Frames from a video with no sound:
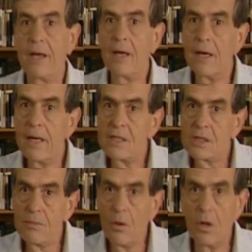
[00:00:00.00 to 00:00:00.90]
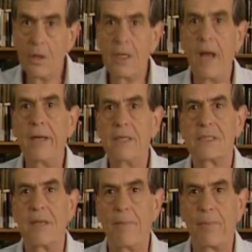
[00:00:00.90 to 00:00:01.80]
taken a small,
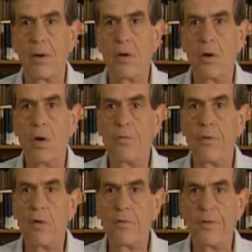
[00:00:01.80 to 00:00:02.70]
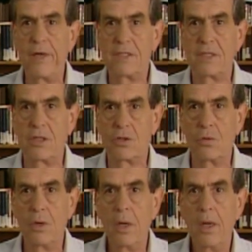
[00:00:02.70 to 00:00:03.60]
tiny sample of our face
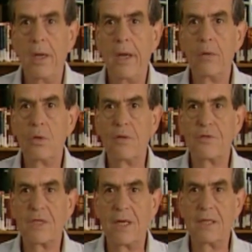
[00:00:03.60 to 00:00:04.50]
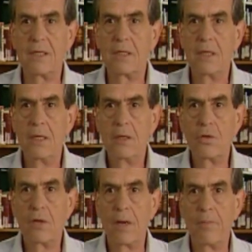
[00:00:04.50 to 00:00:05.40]
tissue and would have sent it
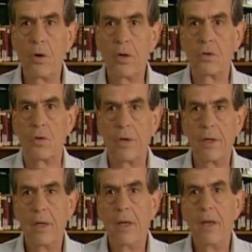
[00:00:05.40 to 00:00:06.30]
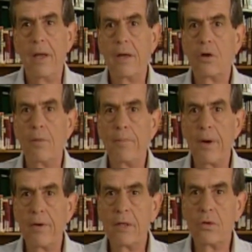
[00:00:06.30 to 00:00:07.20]
to the laboratory and
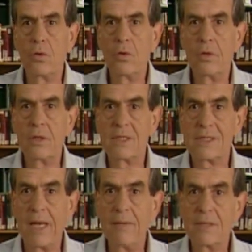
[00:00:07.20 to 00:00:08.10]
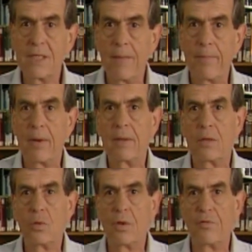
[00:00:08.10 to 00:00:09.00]
compare it to the same sample
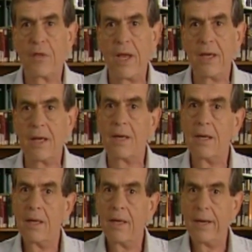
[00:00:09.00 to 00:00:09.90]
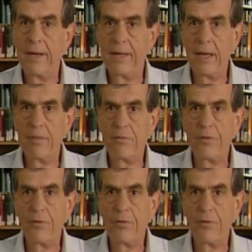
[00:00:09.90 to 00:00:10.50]
that would have taken a day